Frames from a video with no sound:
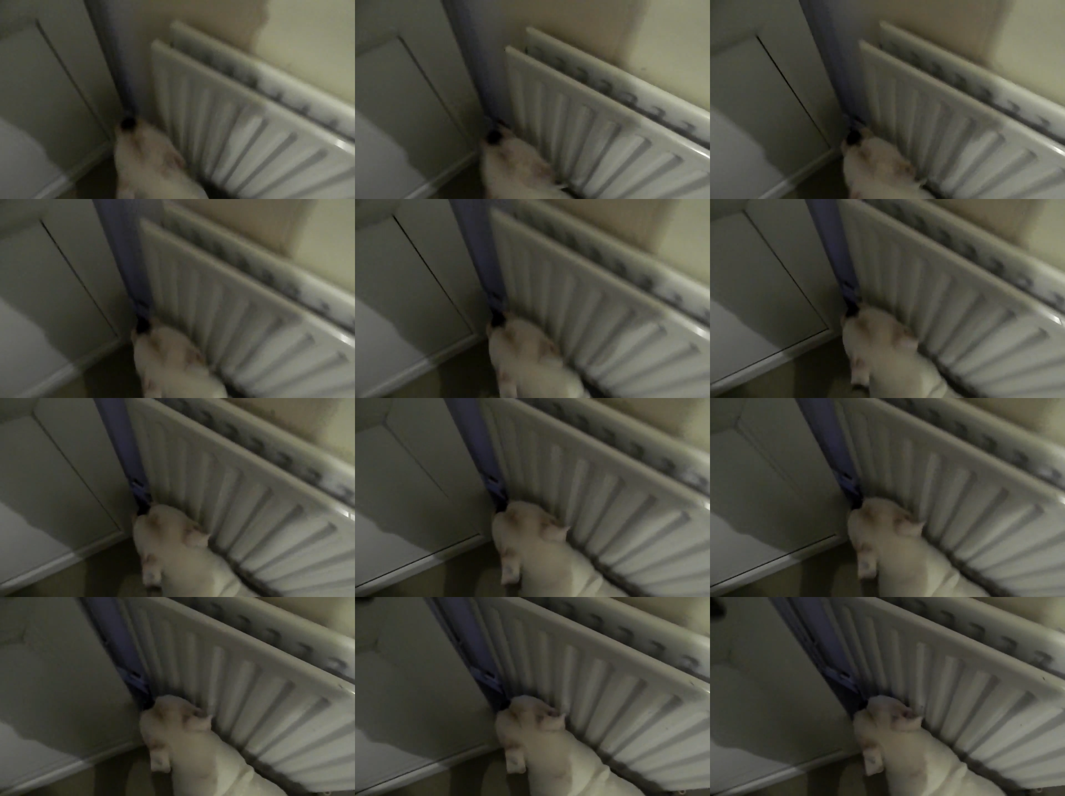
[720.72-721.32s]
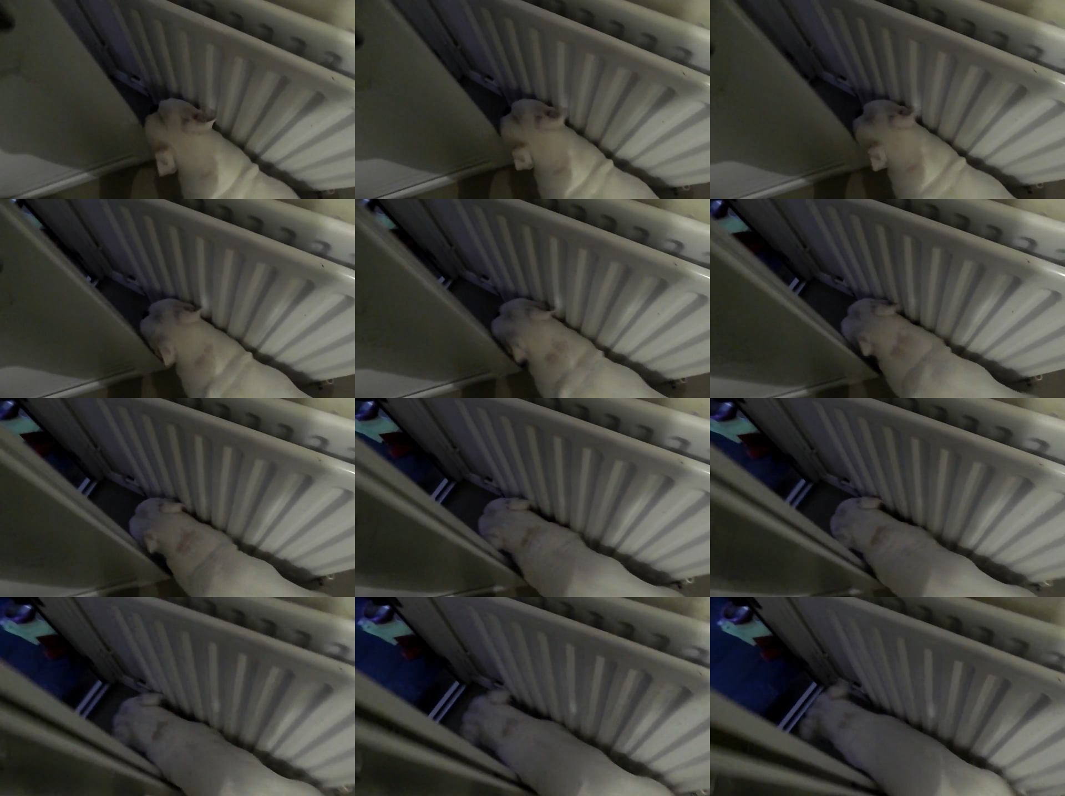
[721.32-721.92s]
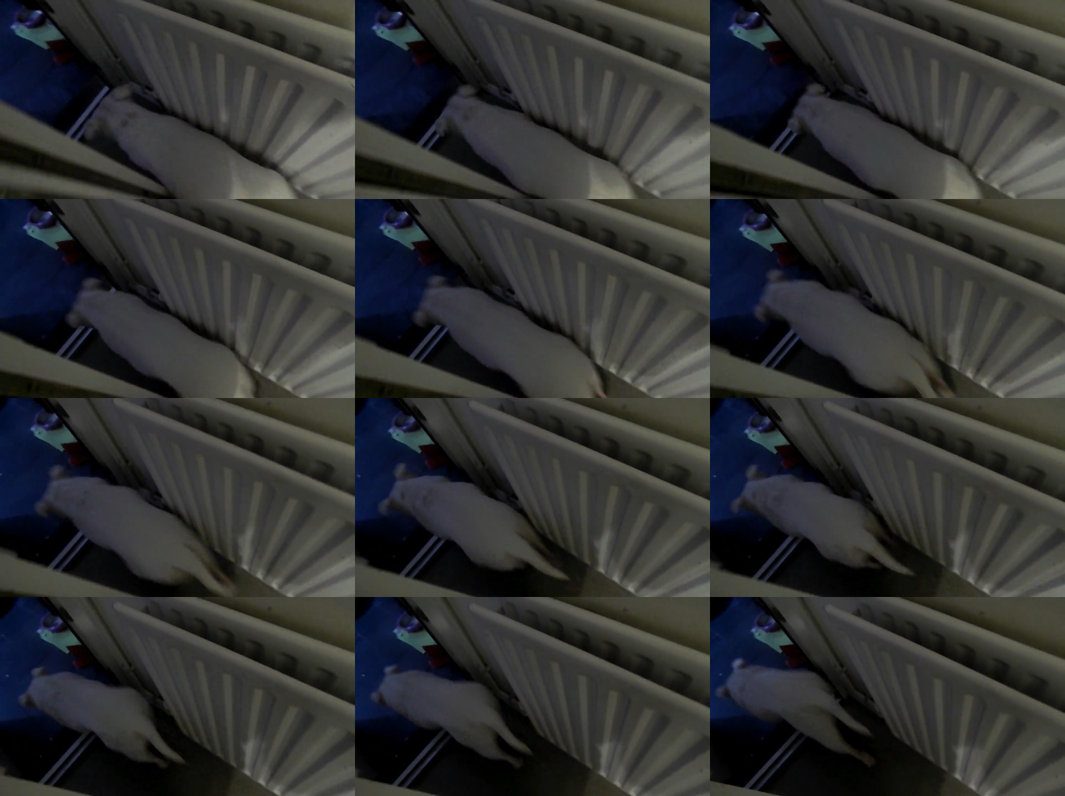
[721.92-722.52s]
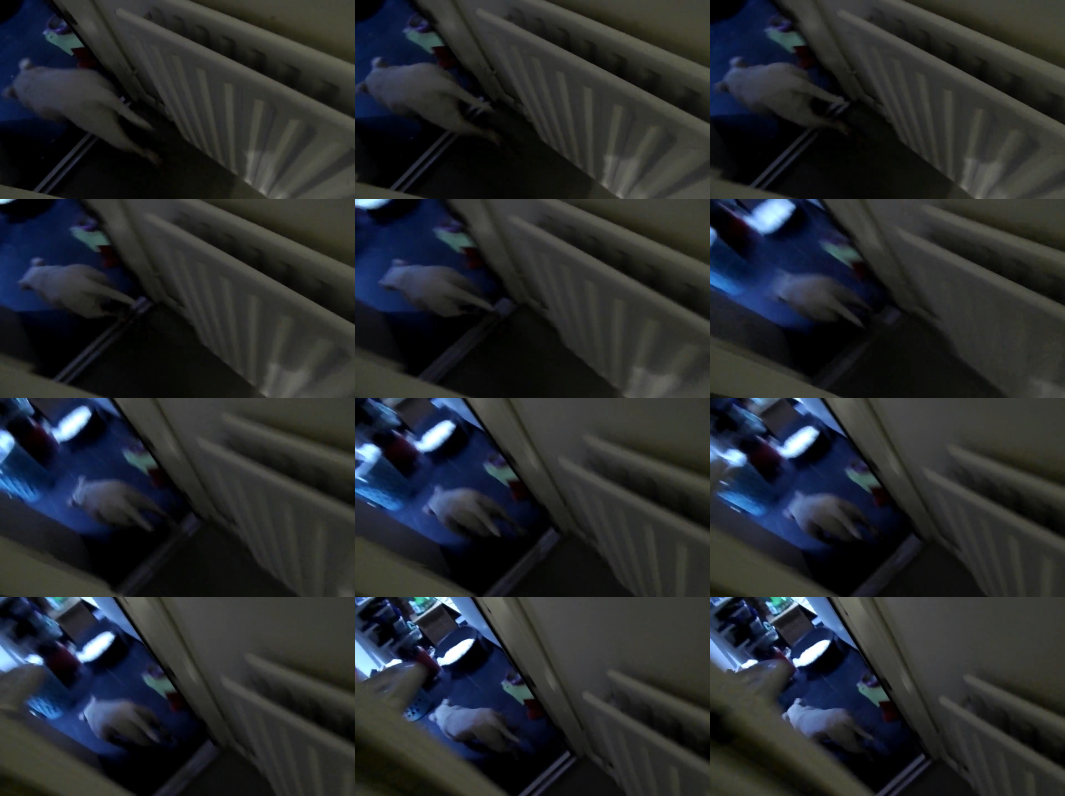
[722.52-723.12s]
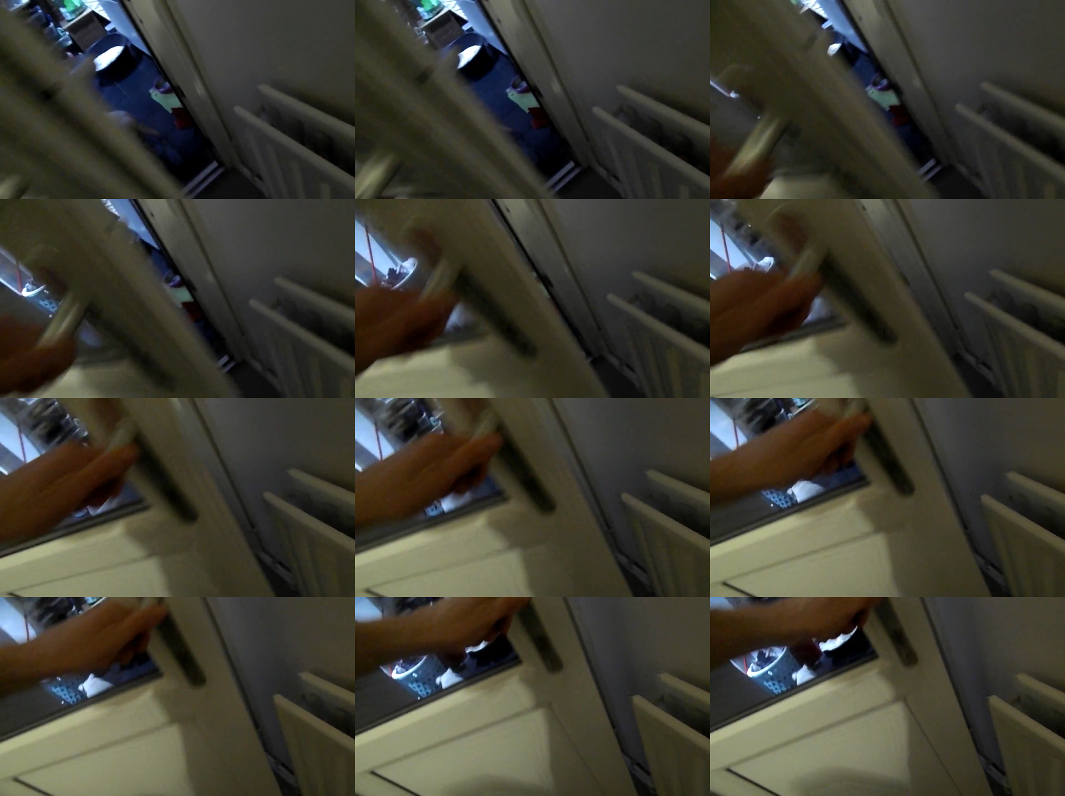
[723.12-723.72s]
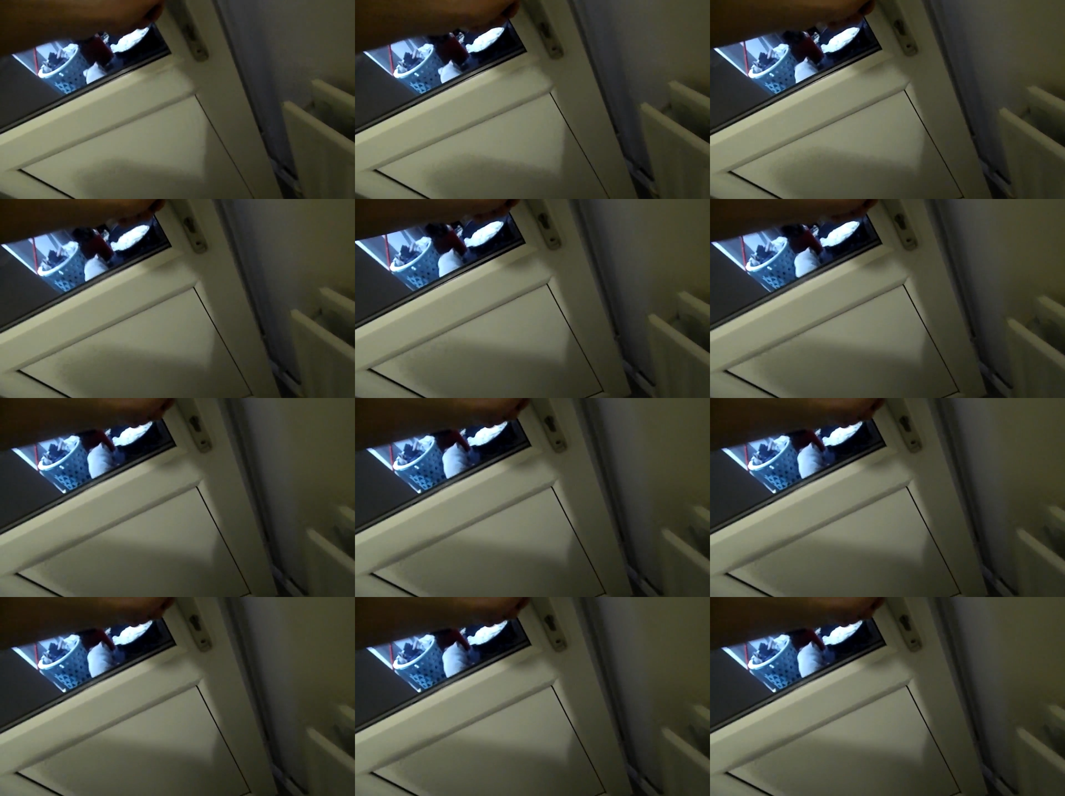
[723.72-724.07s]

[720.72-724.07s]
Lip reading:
[unreadable: no face in view]